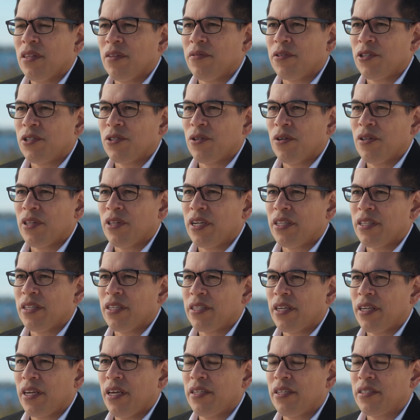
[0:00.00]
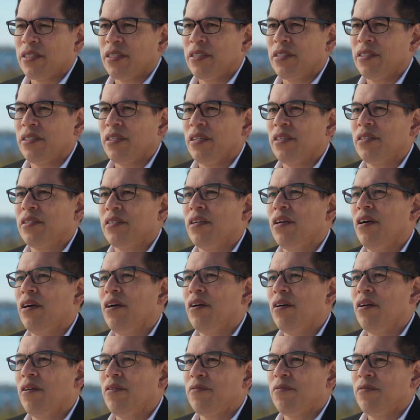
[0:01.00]
living shoreline in this case consists
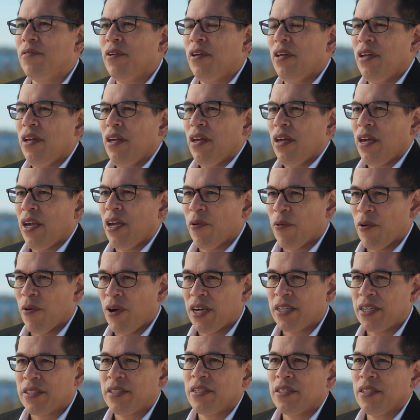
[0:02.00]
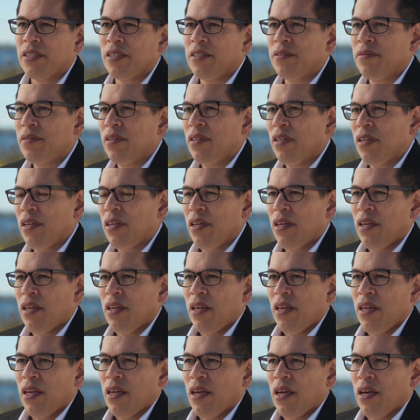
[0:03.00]
of a rock sill
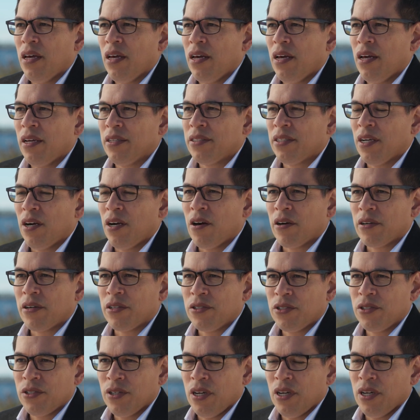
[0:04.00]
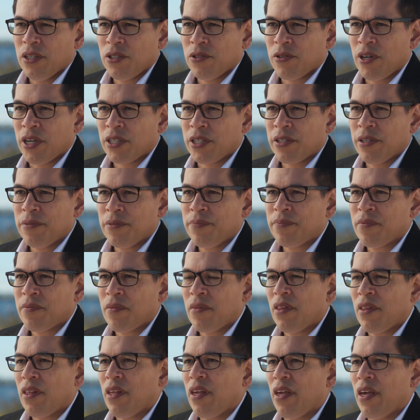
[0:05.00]
as a hardened structure
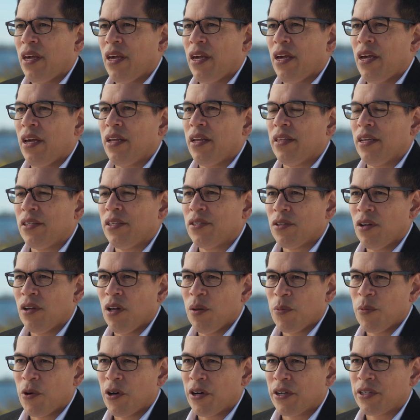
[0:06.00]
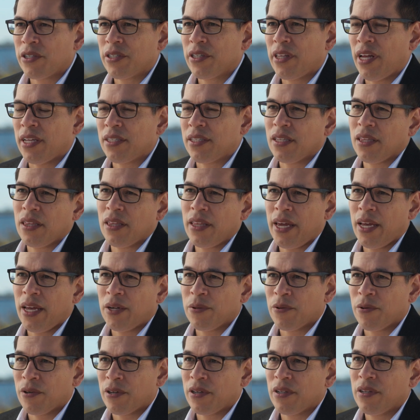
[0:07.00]
and a salt marsh that's
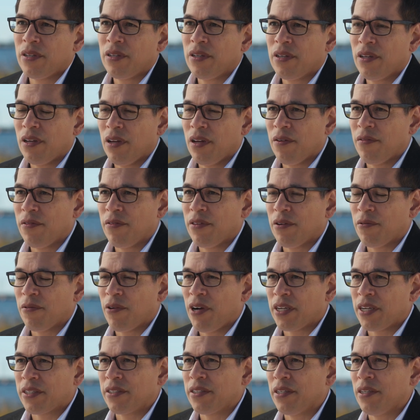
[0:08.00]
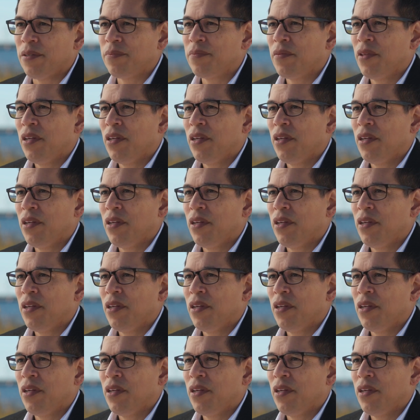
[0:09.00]
landward of the rock sill.